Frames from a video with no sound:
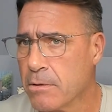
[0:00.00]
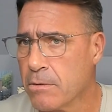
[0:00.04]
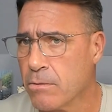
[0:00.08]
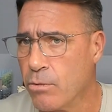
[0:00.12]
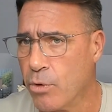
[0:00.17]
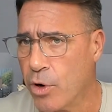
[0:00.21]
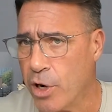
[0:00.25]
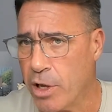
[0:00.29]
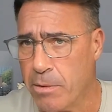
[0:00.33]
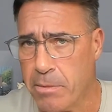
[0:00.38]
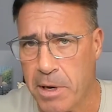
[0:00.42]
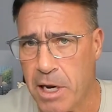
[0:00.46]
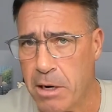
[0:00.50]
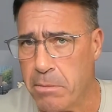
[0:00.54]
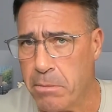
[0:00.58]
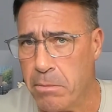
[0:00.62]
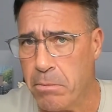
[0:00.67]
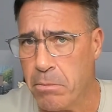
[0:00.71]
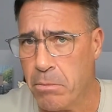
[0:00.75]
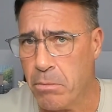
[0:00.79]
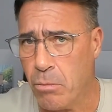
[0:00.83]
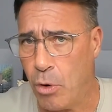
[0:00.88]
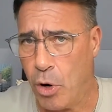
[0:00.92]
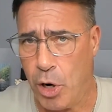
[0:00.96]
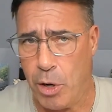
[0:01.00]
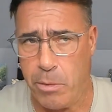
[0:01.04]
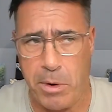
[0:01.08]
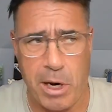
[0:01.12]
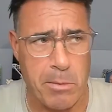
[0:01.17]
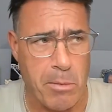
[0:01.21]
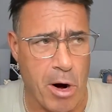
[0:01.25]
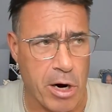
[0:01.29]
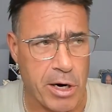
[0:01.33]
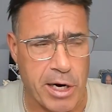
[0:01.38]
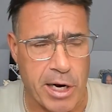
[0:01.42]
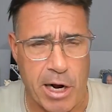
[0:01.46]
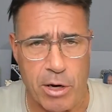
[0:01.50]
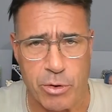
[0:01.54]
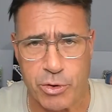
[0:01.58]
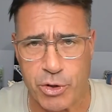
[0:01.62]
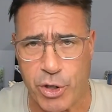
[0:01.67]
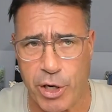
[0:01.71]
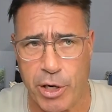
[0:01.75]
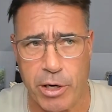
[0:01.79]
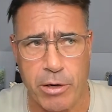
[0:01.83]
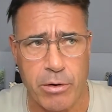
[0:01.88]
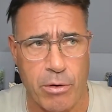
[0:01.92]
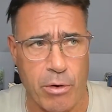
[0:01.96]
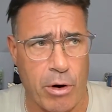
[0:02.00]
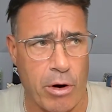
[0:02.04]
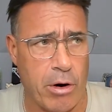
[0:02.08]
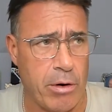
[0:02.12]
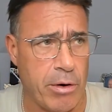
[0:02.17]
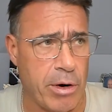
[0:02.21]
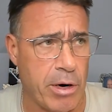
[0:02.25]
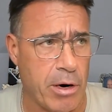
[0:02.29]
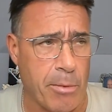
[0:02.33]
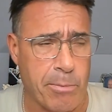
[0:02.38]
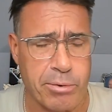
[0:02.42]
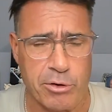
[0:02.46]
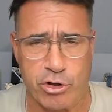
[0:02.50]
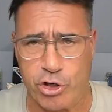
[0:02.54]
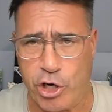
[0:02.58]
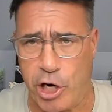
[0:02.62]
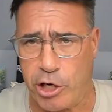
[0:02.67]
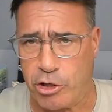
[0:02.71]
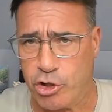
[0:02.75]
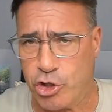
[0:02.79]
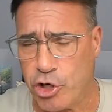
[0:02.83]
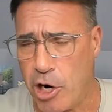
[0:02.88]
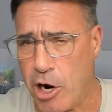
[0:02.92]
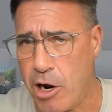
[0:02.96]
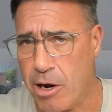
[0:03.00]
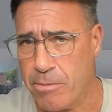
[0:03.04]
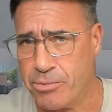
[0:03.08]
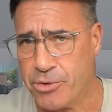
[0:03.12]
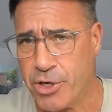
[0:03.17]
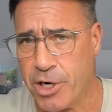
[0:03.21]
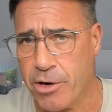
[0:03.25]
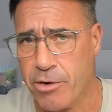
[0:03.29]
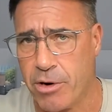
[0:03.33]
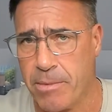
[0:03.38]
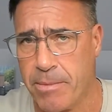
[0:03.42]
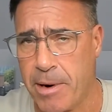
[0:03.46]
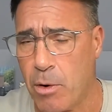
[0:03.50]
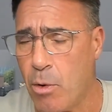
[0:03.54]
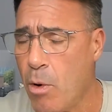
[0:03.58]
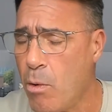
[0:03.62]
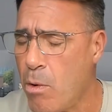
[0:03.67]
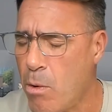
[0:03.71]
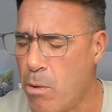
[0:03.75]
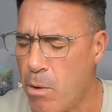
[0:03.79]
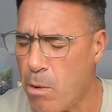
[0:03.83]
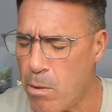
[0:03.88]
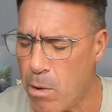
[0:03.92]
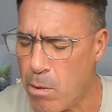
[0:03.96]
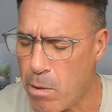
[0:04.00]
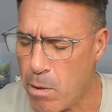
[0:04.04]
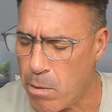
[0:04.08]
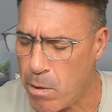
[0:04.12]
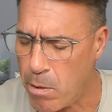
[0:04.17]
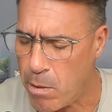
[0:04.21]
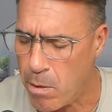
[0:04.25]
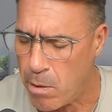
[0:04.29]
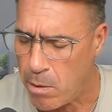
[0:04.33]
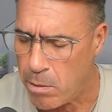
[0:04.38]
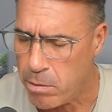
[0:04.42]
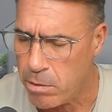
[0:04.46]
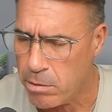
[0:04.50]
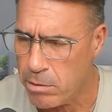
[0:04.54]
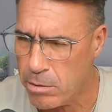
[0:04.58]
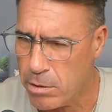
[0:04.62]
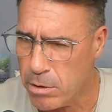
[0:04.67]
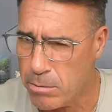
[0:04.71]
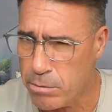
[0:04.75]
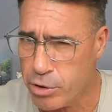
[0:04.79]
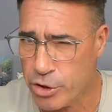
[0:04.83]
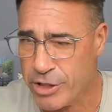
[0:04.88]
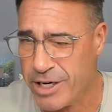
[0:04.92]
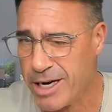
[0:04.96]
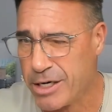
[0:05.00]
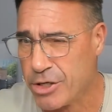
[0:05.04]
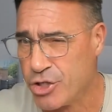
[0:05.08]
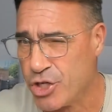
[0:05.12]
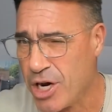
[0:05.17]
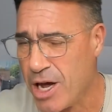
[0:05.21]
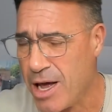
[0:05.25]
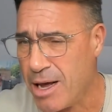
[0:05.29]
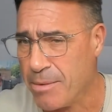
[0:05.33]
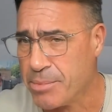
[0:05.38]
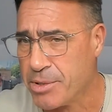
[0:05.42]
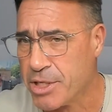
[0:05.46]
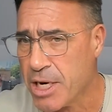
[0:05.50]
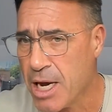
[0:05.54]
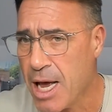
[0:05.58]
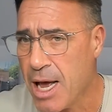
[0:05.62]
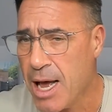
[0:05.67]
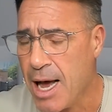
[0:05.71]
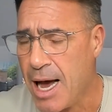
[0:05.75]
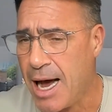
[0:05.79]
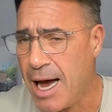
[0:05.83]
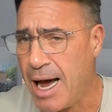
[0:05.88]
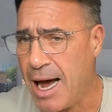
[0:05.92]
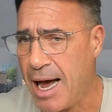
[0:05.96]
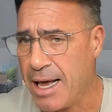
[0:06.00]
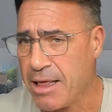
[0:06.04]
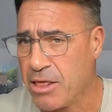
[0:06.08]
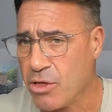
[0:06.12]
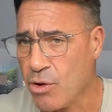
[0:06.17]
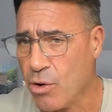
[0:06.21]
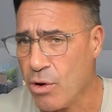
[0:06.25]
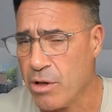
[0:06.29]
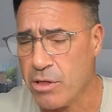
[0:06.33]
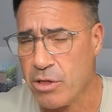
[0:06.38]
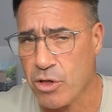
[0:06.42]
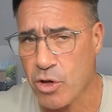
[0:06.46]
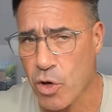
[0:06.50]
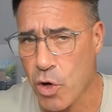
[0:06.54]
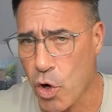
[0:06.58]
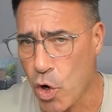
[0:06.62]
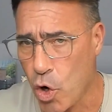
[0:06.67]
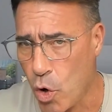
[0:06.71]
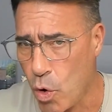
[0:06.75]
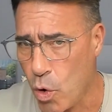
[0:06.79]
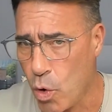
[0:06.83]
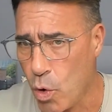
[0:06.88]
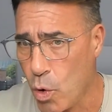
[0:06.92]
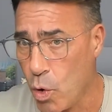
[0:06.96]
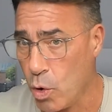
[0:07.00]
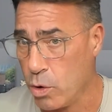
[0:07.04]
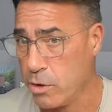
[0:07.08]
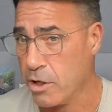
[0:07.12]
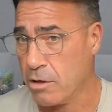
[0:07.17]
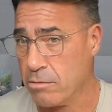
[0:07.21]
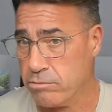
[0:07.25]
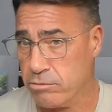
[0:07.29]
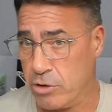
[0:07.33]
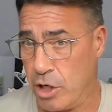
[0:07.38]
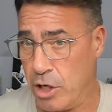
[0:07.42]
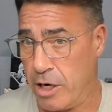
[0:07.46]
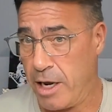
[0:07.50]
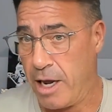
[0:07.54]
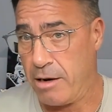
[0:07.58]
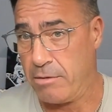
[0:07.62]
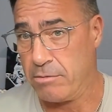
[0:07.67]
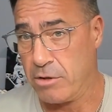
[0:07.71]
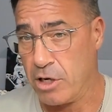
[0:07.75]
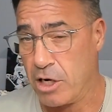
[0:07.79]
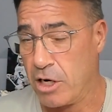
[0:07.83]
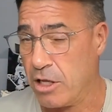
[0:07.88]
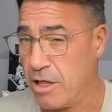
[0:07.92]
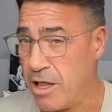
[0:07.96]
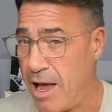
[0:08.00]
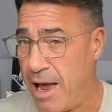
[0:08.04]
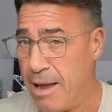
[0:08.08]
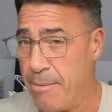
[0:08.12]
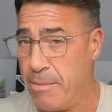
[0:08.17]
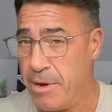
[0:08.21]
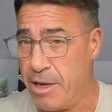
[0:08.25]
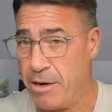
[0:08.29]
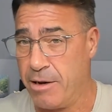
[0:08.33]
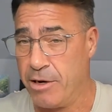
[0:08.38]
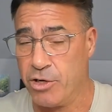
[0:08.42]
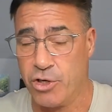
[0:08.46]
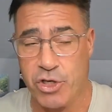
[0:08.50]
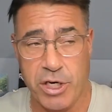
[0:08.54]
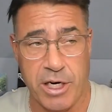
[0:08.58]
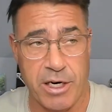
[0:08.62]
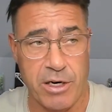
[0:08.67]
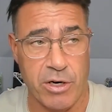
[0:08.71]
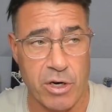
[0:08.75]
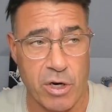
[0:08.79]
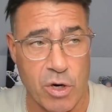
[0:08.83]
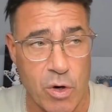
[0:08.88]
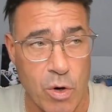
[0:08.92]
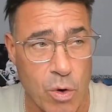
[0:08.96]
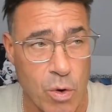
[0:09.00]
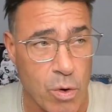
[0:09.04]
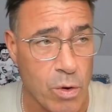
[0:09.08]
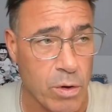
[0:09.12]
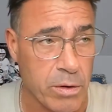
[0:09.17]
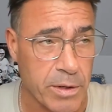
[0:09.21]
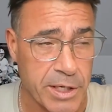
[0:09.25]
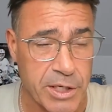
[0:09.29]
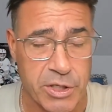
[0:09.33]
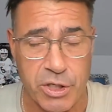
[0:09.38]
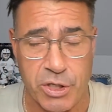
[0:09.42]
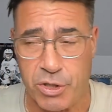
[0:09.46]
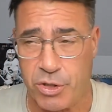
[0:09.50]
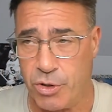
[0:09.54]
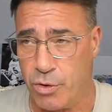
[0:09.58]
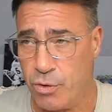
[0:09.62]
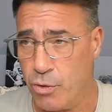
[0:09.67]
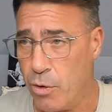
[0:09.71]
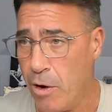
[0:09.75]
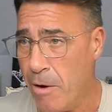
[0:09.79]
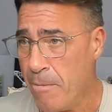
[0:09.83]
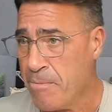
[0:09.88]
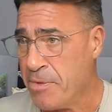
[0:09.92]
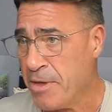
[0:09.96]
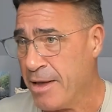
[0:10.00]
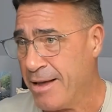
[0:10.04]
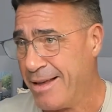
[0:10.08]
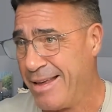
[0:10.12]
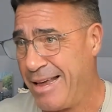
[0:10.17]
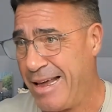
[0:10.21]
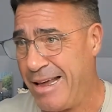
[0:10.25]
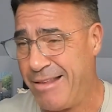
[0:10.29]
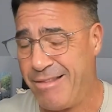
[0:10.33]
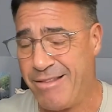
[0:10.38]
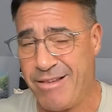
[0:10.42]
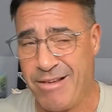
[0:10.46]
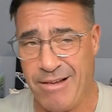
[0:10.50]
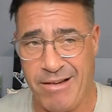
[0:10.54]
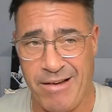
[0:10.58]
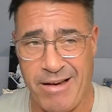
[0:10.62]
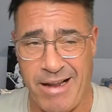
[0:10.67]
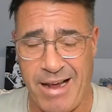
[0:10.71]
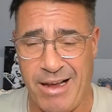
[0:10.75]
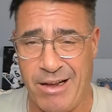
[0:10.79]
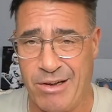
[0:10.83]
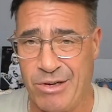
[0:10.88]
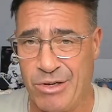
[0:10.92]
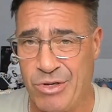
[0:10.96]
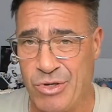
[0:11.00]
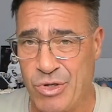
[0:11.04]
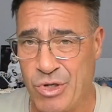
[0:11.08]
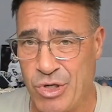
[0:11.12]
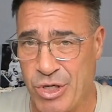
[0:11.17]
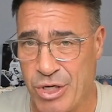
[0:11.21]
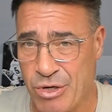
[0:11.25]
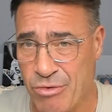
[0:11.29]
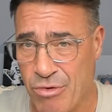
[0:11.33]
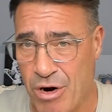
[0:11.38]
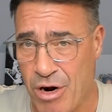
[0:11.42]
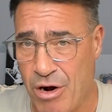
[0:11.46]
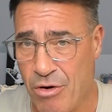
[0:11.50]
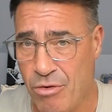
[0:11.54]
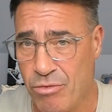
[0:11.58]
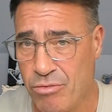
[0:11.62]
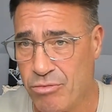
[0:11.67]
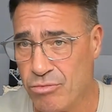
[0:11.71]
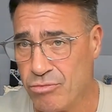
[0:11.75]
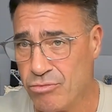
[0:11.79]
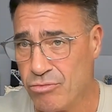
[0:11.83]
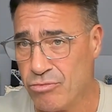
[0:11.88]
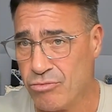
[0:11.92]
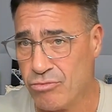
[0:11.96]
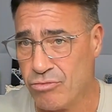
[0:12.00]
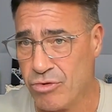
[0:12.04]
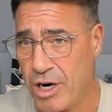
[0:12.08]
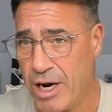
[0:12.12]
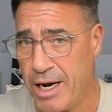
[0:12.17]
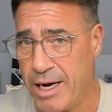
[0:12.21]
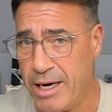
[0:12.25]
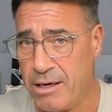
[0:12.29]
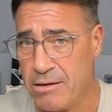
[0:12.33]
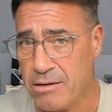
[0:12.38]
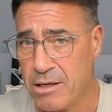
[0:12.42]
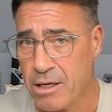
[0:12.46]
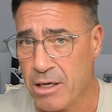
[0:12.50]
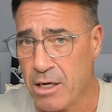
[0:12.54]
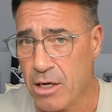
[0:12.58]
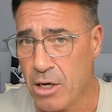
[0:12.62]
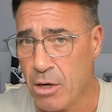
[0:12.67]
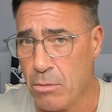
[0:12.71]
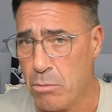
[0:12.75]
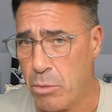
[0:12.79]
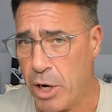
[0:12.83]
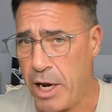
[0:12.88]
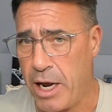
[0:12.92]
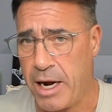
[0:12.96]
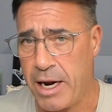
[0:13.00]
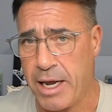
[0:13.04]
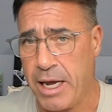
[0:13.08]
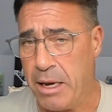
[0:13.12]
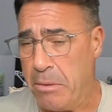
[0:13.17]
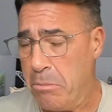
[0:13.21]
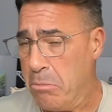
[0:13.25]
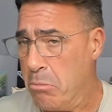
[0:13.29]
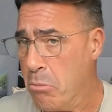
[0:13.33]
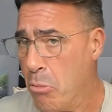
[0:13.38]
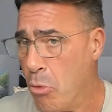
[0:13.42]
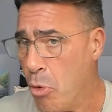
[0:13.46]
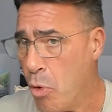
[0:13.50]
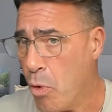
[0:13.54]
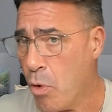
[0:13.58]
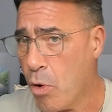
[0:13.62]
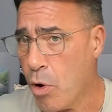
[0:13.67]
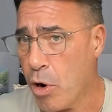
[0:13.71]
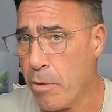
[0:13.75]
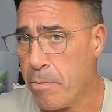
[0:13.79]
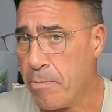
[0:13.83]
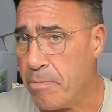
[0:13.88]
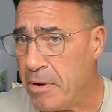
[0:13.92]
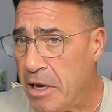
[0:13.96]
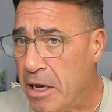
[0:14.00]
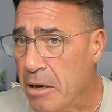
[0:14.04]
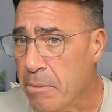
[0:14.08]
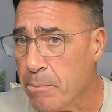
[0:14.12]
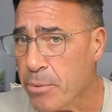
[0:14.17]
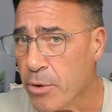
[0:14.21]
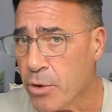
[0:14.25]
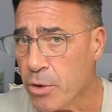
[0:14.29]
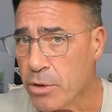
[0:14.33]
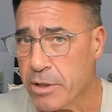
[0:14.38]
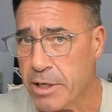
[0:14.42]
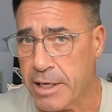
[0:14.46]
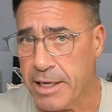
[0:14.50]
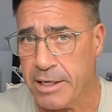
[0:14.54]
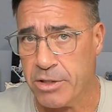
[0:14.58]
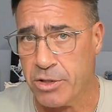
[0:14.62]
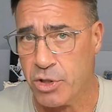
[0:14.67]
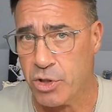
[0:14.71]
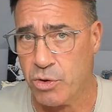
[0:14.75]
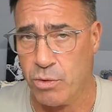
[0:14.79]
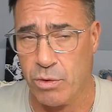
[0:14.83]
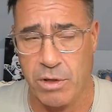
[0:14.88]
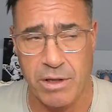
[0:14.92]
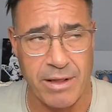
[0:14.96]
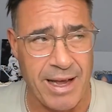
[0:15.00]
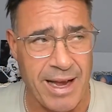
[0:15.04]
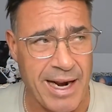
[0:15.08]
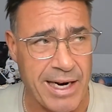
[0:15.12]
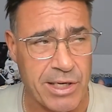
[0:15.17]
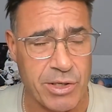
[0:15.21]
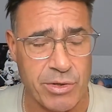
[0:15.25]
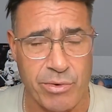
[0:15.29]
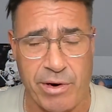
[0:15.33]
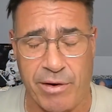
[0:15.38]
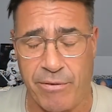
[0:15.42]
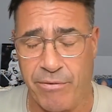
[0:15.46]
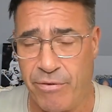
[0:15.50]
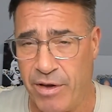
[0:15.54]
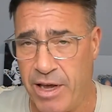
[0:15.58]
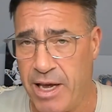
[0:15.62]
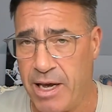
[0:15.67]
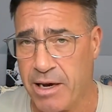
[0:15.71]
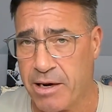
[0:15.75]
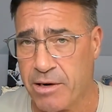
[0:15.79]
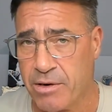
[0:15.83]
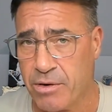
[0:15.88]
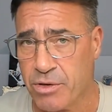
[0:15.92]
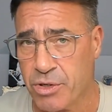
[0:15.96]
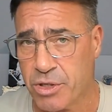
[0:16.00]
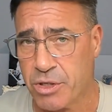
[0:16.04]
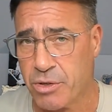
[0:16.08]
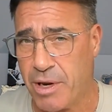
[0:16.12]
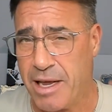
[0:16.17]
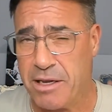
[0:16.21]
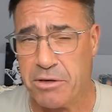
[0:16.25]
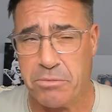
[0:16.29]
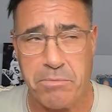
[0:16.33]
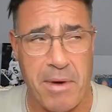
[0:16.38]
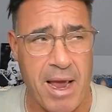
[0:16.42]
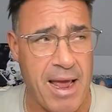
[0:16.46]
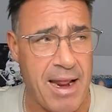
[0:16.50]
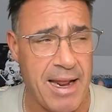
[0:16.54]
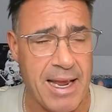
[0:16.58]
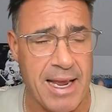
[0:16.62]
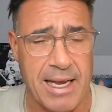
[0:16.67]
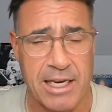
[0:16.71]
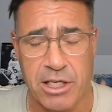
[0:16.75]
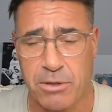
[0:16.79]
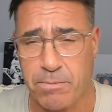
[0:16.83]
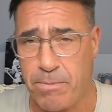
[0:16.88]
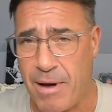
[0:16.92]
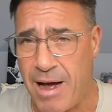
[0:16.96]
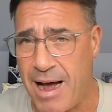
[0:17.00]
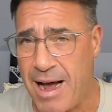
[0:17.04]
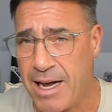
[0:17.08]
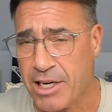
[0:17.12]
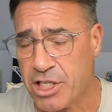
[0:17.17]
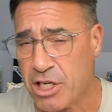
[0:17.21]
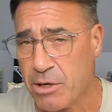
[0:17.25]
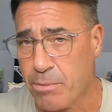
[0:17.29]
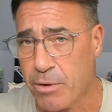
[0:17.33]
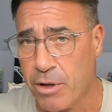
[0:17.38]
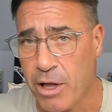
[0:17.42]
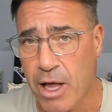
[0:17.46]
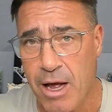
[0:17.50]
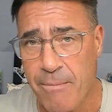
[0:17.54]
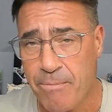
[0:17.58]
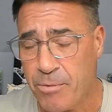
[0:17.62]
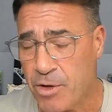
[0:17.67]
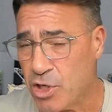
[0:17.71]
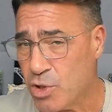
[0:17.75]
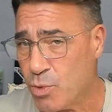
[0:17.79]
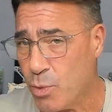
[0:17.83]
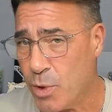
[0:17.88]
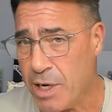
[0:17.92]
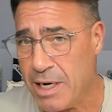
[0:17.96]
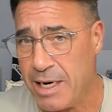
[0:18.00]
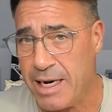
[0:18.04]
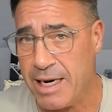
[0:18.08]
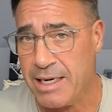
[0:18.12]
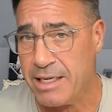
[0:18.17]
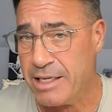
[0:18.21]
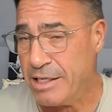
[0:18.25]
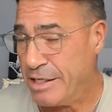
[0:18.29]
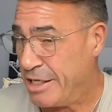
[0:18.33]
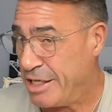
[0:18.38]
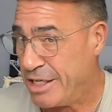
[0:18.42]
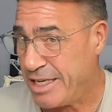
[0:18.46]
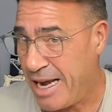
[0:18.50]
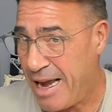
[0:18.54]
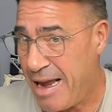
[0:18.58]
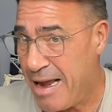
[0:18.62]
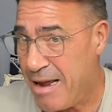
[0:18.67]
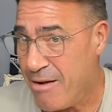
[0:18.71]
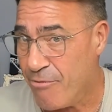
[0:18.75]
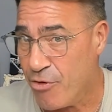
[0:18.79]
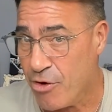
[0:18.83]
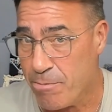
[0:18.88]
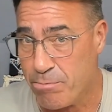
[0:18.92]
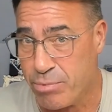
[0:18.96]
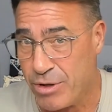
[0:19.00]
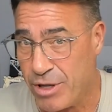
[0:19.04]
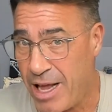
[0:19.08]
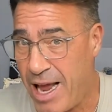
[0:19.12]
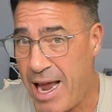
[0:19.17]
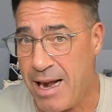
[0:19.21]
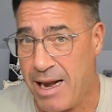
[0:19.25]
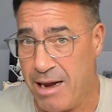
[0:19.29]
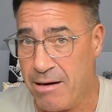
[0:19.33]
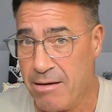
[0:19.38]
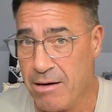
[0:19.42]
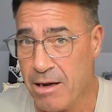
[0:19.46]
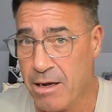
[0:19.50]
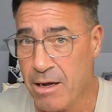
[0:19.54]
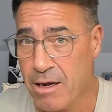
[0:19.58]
What do you mean? What do you mean, Markowski? We're going to protect jobs here in America. Whoa. Protect jobs. I thought the goal, the climate agenda goal is to get to net zero, right? We got to get more people into electric vehicles, as many as possible, because we need to save the planet.